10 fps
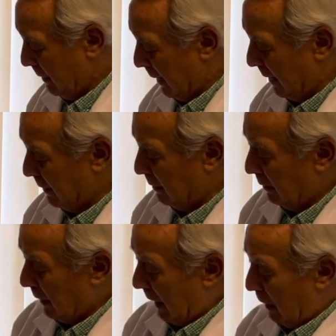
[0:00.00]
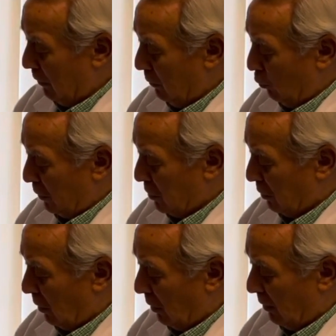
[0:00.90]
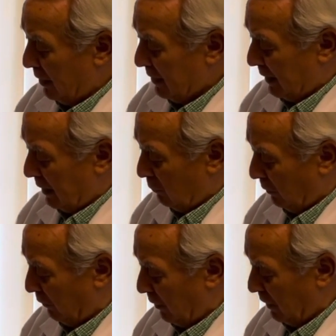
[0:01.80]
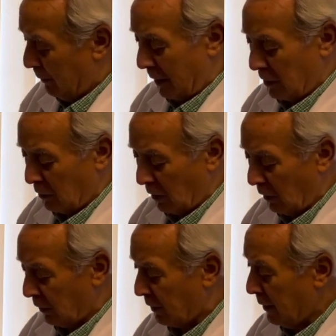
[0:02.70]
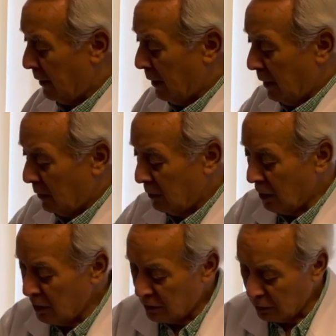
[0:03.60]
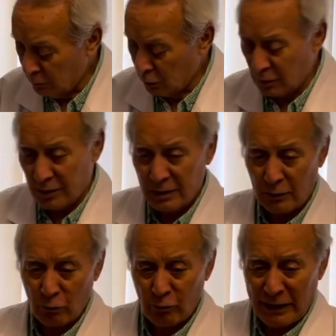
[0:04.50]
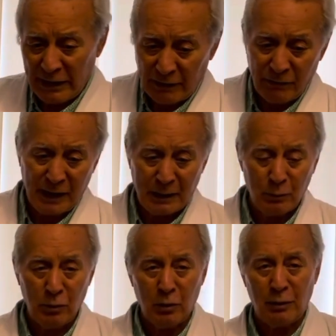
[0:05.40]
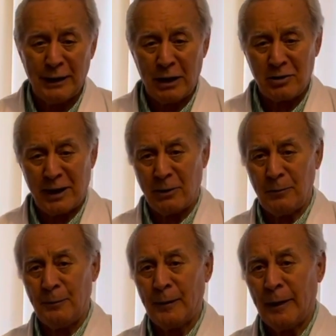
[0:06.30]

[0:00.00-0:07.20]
And then what your eyes can reveal about your health. Those 2 booklets are readily available on our channel.